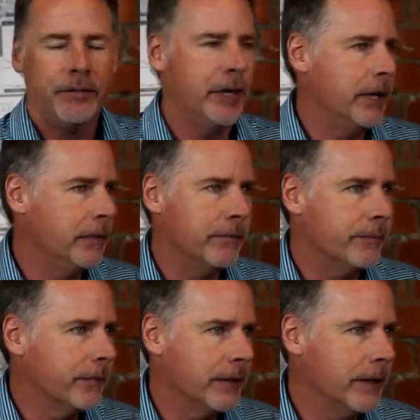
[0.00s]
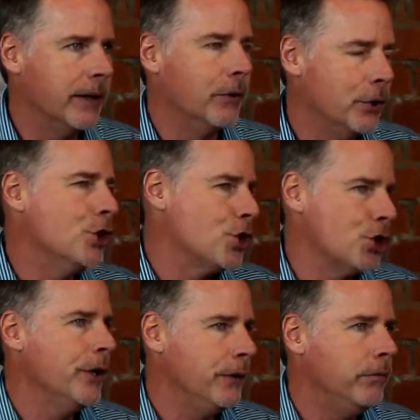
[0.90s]
then, you know, you
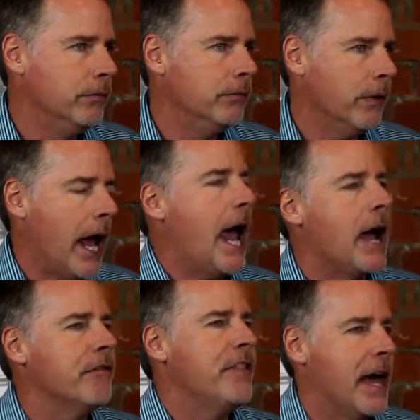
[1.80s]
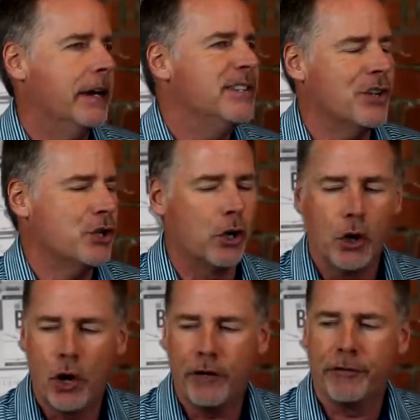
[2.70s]
should have that additional
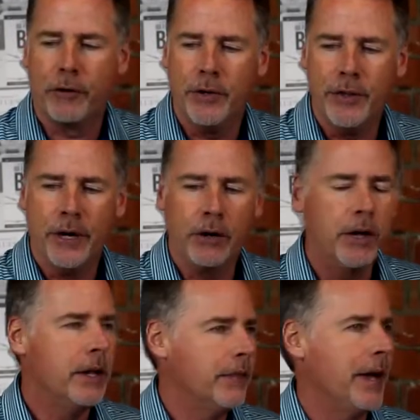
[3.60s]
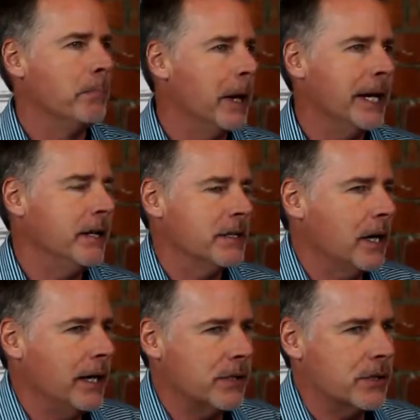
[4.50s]
offer in there that might
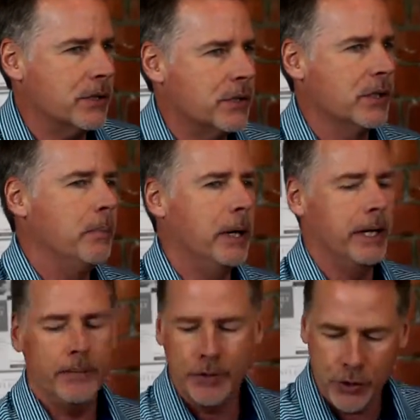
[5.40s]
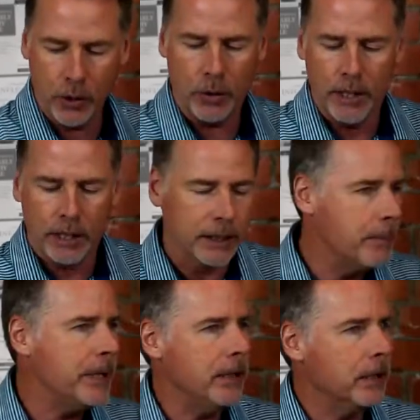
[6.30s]
entice somebody. So
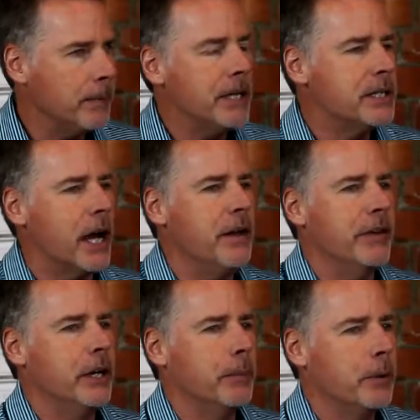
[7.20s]
let me let me dive in. I'm